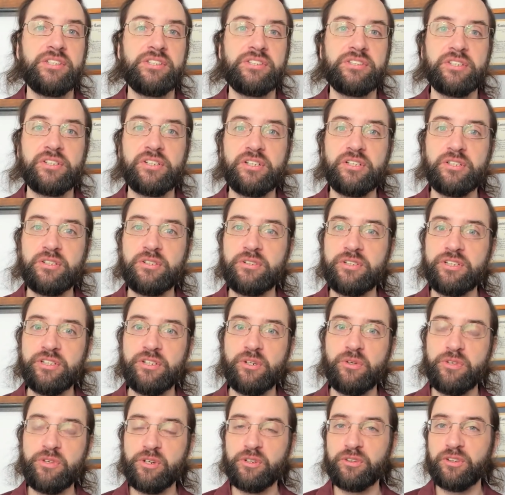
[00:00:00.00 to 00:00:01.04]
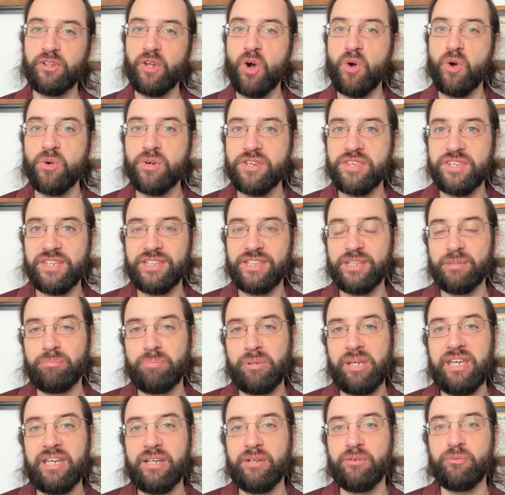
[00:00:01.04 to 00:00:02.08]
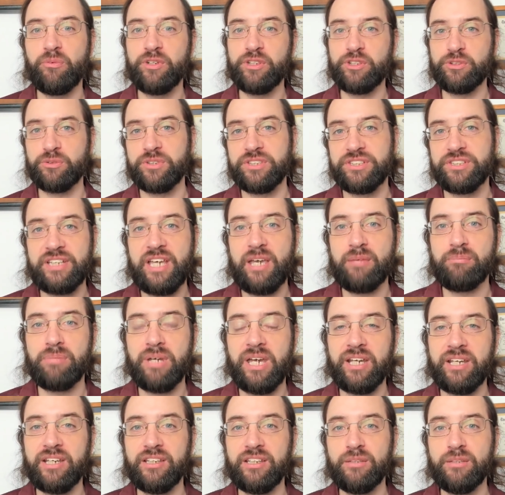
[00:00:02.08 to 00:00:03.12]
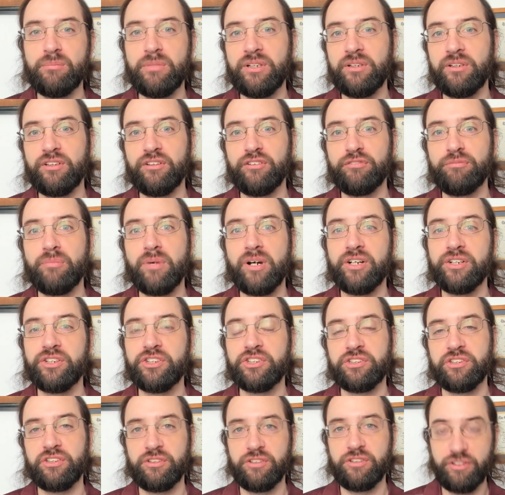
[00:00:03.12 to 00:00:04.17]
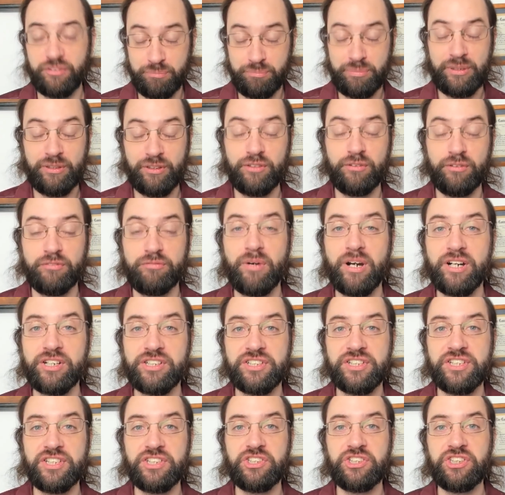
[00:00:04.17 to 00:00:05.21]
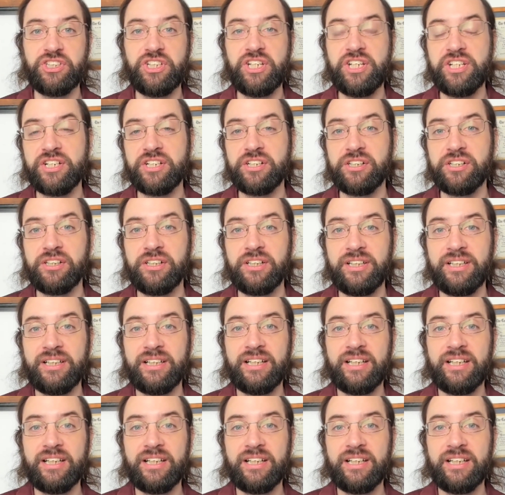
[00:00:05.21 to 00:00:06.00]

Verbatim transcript: So, you know, they're lower than the peak, which was set back in the middle of March, uh, middle of March this year.